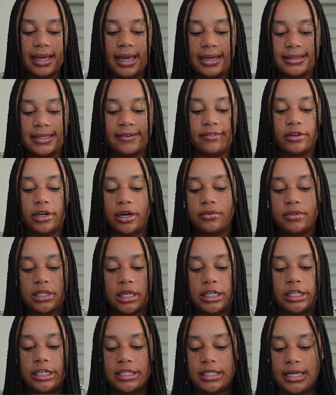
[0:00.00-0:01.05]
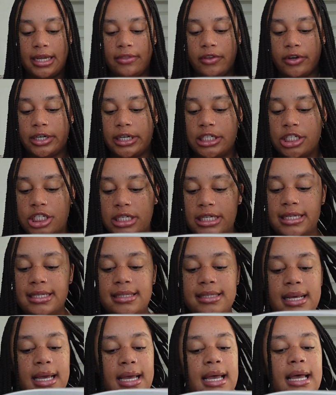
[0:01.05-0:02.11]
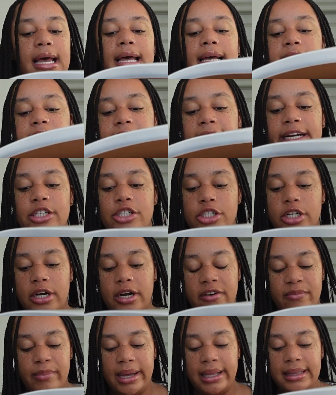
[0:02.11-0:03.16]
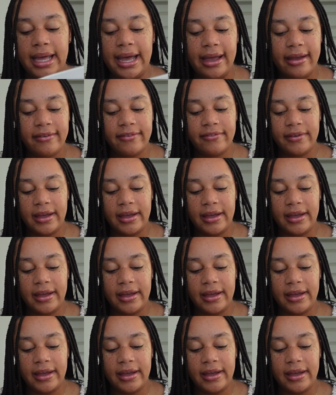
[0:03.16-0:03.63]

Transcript: As I've grown to understand the richness and texture of my life,